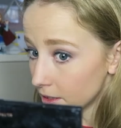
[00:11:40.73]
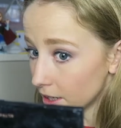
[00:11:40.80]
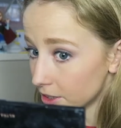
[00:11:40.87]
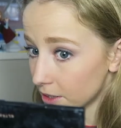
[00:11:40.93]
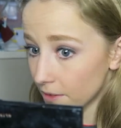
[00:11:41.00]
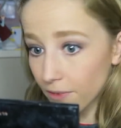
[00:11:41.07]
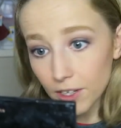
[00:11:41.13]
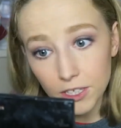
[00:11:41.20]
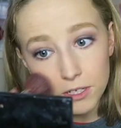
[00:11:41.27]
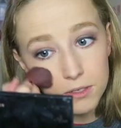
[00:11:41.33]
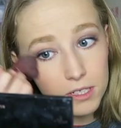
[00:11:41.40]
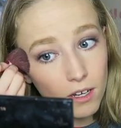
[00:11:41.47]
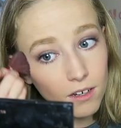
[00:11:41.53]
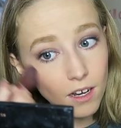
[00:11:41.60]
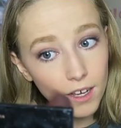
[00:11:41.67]
I don't know if I'd
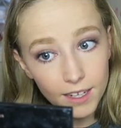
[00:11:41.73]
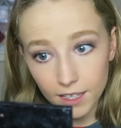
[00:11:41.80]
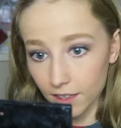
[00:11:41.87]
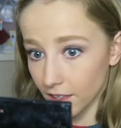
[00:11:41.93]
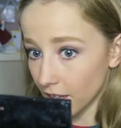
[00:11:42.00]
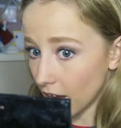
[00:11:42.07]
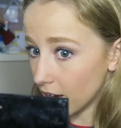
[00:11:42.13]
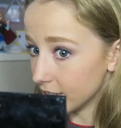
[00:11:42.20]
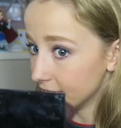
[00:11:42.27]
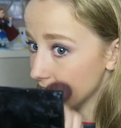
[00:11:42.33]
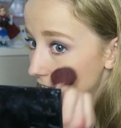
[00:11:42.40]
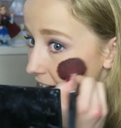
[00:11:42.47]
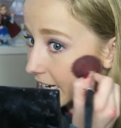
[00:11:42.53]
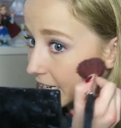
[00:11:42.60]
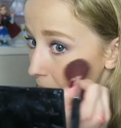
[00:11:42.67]
use it on like a
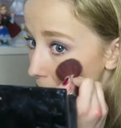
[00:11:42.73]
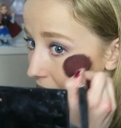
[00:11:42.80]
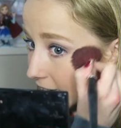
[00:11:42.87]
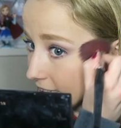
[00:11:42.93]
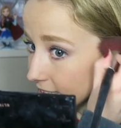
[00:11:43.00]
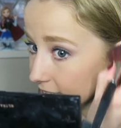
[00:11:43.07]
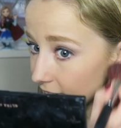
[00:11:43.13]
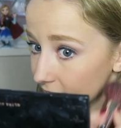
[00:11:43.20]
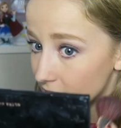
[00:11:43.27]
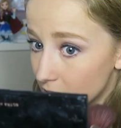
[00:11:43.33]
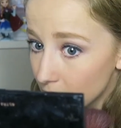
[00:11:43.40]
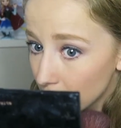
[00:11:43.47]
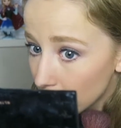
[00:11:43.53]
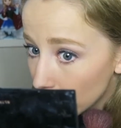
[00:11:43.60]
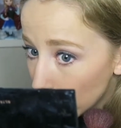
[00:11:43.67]
daily
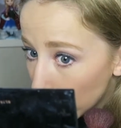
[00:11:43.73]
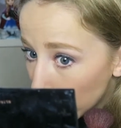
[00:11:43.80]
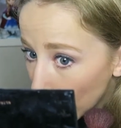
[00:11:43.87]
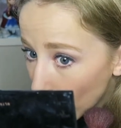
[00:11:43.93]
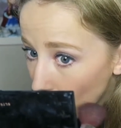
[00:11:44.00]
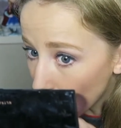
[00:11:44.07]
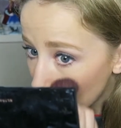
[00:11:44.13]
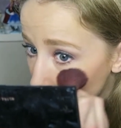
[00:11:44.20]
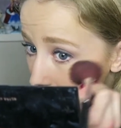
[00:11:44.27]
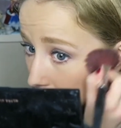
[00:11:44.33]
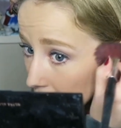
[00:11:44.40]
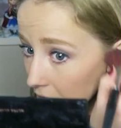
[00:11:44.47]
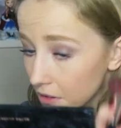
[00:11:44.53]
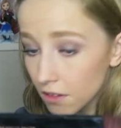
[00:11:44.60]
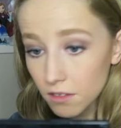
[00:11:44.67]
basis, but
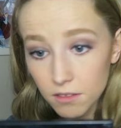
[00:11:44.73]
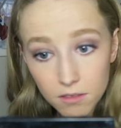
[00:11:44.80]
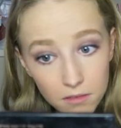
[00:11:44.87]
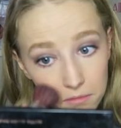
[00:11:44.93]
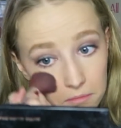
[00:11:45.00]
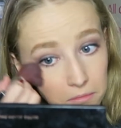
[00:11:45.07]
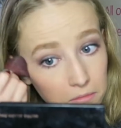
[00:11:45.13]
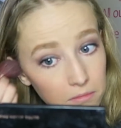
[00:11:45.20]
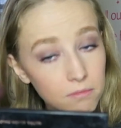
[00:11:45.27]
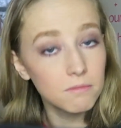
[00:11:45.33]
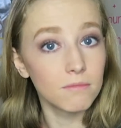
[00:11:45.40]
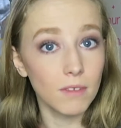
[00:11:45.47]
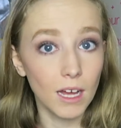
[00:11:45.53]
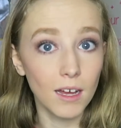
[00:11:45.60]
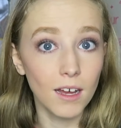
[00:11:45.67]

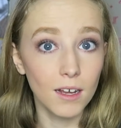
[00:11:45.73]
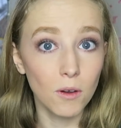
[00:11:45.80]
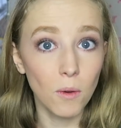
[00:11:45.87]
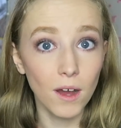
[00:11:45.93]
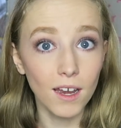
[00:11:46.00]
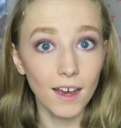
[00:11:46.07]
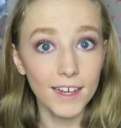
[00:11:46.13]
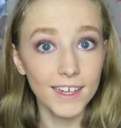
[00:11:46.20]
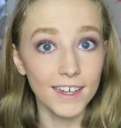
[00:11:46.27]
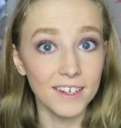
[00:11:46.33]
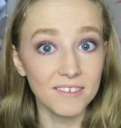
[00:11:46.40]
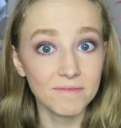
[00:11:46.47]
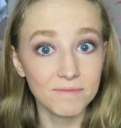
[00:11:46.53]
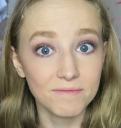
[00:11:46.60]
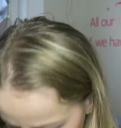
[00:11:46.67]
I quite like
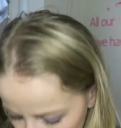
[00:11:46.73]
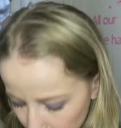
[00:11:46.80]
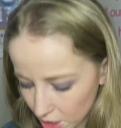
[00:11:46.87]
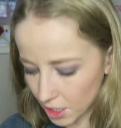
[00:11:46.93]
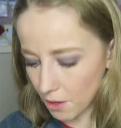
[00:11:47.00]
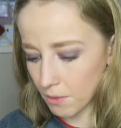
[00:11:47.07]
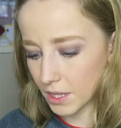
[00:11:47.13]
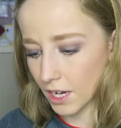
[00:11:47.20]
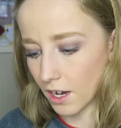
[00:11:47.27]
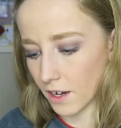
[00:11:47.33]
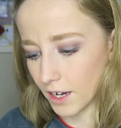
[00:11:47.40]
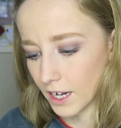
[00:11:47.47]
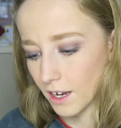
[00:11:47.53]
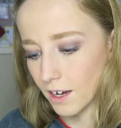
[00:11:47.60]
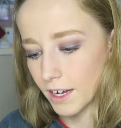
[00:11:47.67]
it. So I'm going to go in
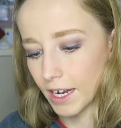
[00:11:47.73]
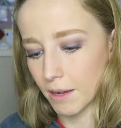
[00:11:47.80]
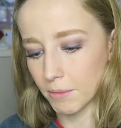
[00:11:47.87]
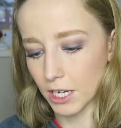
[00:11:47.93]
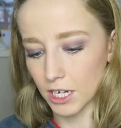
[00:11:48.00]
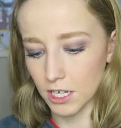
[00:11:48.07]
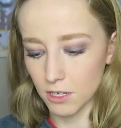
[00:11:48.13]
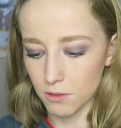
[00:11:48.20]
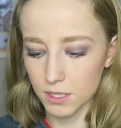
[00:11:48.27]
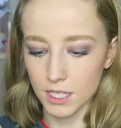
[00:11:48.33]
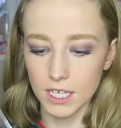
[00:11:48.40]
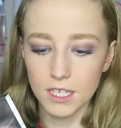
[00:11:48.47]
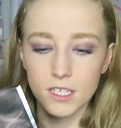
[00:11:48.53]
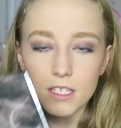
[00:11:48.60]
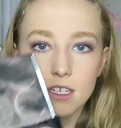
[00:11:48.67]
highlight. I'm going to use
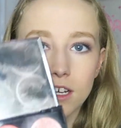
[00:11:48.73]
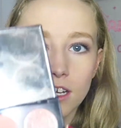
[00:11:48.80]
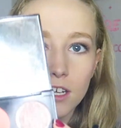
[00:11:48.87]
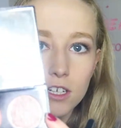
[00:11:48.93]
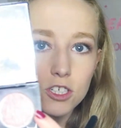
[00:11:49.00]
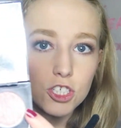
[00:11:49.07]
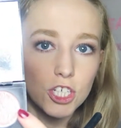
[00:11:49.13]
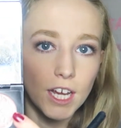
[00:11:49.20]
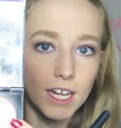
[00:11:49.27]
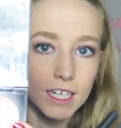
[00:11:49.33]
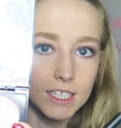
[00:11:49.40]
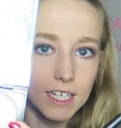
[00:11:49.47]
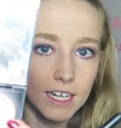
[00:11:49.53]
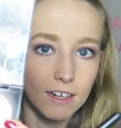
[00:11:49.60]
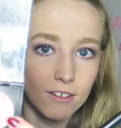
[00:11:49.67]
this
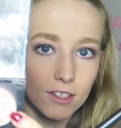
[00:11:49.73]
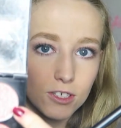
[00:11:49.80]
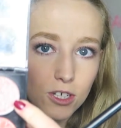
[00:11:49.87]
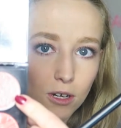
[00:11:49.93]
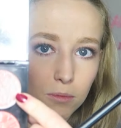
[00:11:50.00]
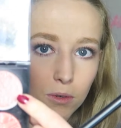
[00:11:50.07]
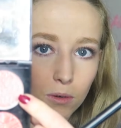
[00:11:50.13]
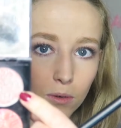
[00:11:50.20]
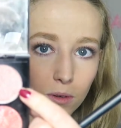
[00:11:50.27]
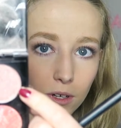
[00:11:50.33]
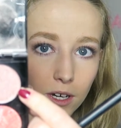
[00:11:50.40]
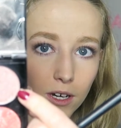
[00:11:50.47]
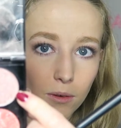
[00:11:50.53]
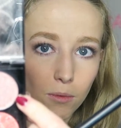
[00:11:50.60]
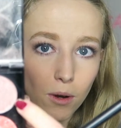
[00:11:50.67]
shade here in the top
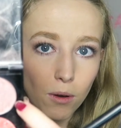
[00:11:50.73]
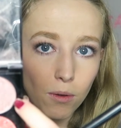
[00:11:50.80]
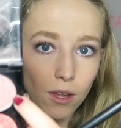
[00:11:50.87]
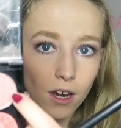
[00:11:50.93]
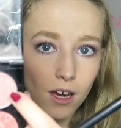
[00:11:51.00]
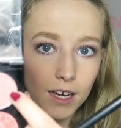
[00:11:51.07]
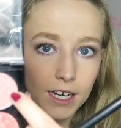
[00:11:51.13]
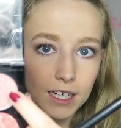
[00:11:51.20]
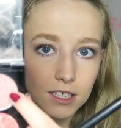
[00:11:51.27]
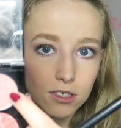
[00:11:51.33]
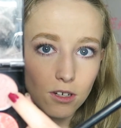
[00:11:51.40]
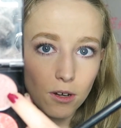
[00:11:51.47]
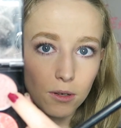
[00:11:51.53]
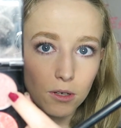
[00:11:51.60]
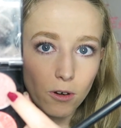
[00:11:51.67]
corner. Whoa, the lighting
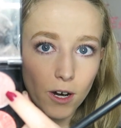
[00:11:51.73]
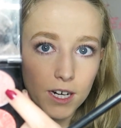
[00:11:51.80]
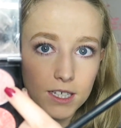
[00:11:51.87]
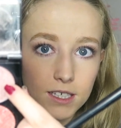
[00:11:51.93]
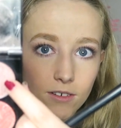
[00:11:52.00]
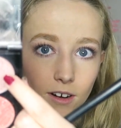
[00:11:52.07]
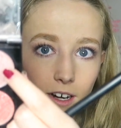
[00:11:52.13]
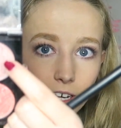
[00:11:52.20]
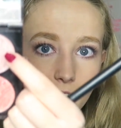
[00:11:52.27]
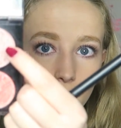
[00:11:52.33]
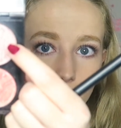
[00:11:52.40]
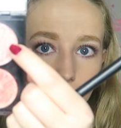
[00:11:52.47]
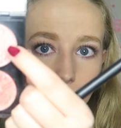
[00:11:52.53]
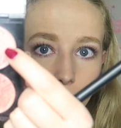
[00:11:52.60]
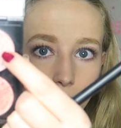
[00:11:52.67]
is going crazy right
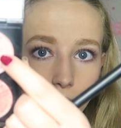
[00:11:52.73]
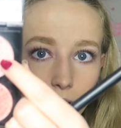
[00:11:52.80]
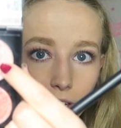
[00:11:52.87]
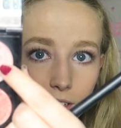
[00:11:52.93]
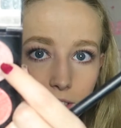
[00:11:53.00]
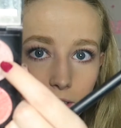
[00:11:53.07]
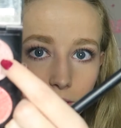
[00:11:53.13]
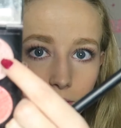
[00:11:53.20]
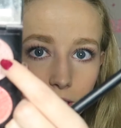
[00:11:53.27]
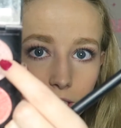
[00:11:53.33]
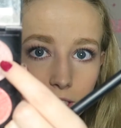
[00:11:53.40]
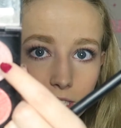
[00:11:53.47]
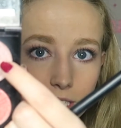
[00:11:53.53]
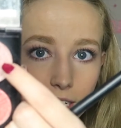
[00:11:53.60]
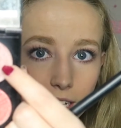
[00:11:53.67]
now. Don't know if you
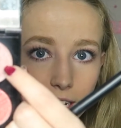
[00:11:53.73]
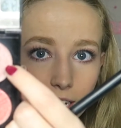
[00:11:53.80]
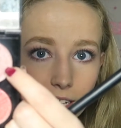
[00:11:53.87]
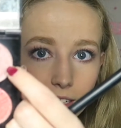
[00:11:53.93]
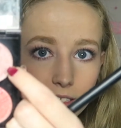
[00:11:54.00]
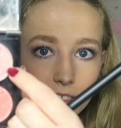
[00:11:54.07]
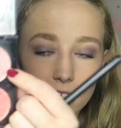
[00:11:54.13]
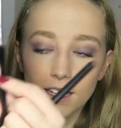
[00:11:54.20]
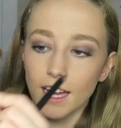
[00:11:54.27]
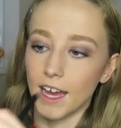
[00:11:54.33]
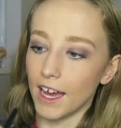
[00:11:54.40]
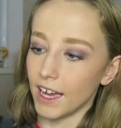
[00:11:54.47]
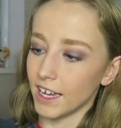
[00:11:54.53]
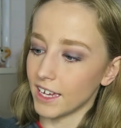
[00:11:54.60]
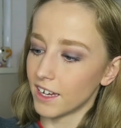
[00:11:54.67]
can see it. It's like
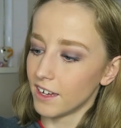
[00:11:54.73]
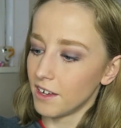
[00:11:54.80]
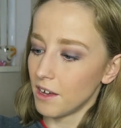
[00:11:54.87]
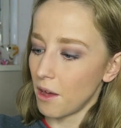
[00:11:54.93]
a